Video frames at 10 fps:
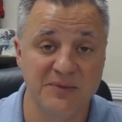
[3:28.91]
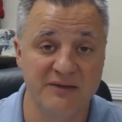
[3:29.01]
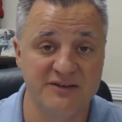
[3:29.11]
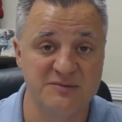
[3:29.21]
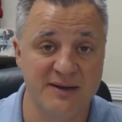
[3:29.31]

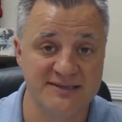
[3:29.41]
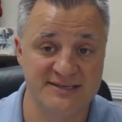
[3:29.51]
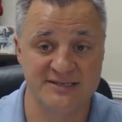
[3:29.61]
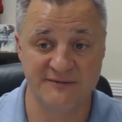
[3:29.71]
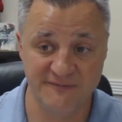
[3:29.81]
of
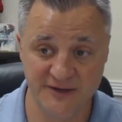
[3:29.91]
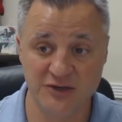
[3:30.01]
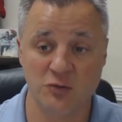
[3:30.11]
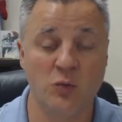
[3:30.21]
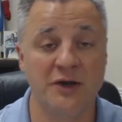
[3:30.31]
expenses to
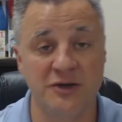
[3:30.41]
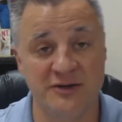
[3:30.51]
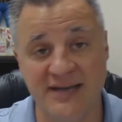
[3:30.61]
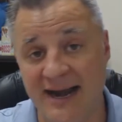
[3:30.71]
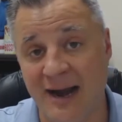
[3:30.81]
figure what your
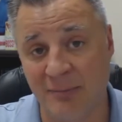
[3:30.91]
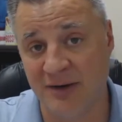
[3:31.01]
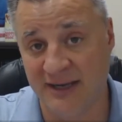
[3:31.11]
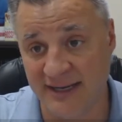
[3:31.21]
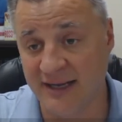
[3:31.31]
net
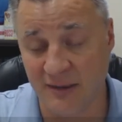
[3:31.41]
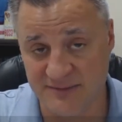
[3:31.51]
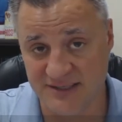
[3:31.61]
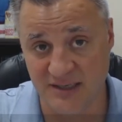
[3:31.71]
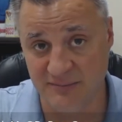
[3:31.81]
operating
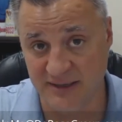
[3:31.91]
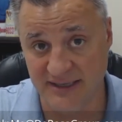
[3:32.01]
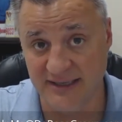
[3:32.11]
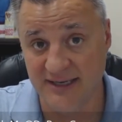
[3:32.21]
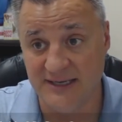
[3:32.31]
income is going to
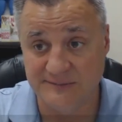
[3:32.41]
be